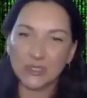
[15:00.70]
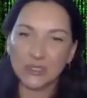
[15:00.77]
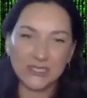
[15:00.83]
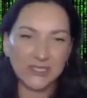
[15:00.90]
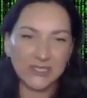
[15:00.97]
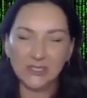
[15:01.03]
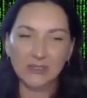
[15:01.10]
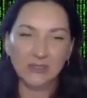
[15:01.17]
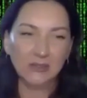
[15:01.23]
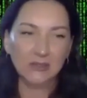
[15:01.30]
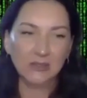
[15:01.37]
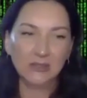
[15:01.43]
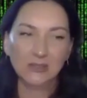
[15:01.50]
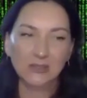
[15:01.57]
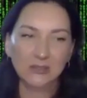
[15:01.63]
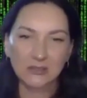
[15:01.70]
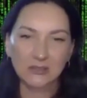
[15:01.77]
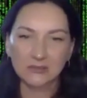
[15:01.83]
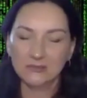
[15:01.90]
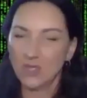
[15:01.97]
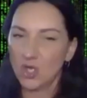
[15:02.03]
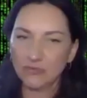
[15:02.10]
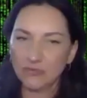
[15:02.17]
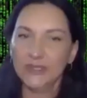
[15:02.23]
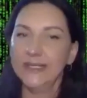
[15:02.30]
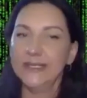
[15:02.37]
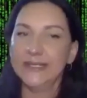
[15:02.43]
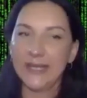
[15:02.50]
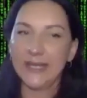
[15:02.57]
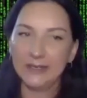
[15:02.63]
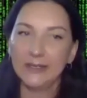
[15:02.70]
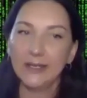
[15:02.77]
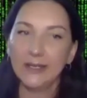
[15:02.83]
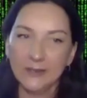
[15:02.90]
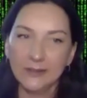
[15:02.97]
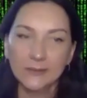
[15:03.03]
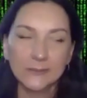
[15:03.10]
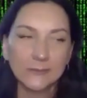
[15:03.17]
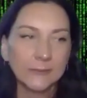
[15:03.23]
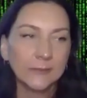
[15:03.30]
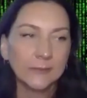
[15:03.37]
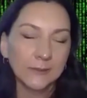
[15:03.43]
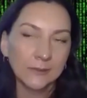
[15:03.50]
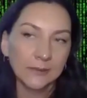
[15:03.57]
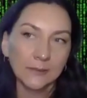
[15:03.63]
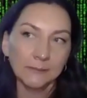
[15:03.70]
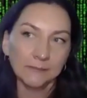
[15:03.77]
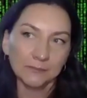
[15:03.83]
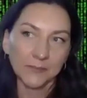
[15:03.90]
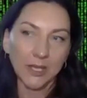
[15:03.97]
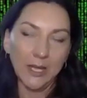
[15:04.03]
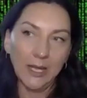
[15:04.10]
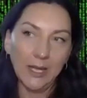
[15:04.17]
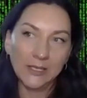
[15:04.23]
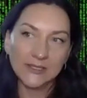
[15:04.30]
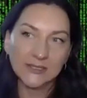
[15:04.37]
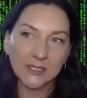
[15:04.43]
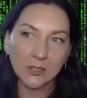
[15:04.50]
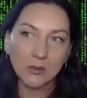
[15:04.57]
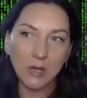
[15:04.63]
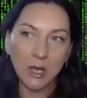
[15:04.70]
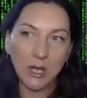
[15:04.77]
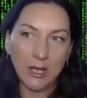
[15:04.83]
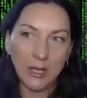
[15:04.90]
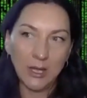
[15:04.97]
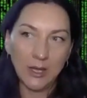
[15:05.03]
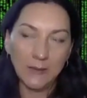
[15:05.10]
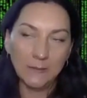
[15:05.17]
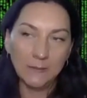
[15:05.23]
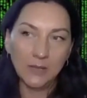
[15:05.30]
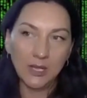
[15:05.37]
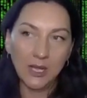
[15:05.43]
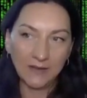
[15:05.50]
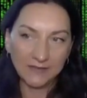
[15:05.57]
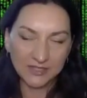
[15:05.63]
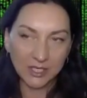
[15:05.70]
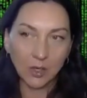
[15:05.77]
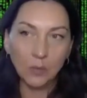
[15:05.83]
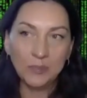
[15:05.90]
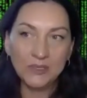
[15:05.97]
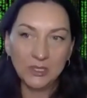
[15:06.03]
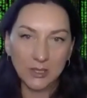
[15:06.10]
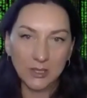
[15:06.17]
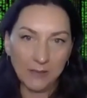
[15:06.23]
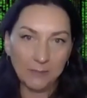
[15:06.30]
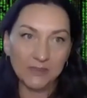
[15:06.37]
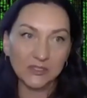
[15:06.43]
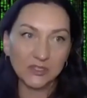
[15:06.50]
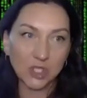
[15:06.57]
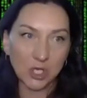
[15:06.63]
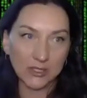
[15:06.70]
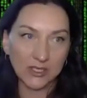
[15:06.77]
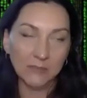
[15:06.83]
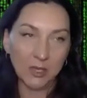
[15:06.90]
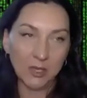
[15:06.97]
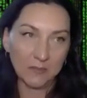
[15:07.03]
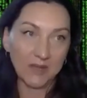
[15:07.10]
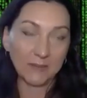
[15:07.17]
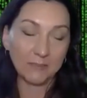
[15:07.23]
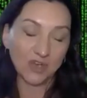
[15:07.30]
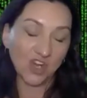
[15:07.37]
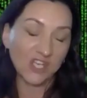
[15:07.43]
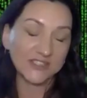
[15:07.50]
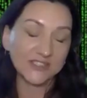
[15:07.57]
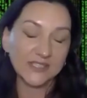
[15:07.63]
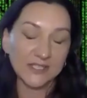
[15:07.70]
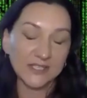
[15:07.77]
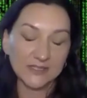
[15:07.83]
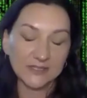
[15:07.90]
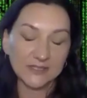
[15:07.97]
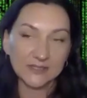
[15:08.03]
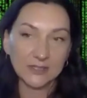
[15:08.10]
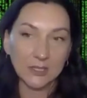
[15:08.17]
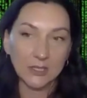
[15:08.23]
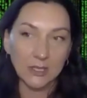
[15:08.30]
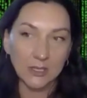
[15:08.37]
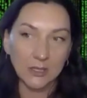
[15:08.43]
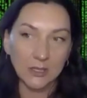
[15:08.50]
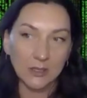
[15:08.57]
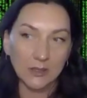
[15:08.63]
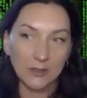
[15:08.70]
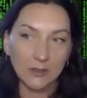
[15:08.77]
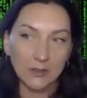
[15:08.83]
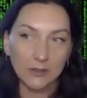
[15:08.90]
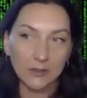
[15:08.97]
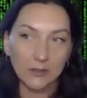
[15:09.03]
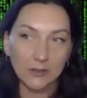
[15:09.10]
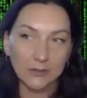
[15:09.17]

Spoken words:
they were still not really getting it. And so after opening up and talking about my process, a